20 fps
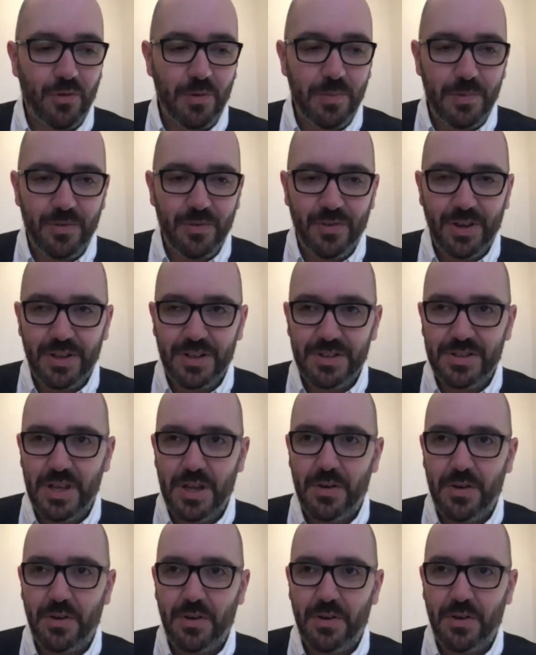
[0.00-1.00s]
your father's
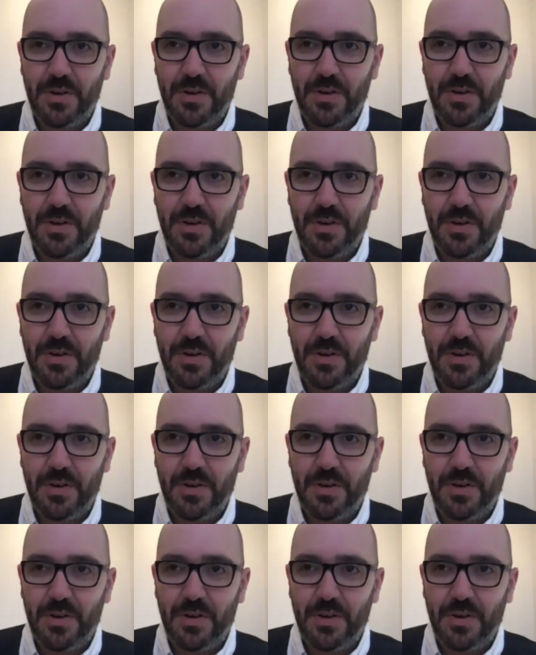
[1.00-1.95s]
era are coming back now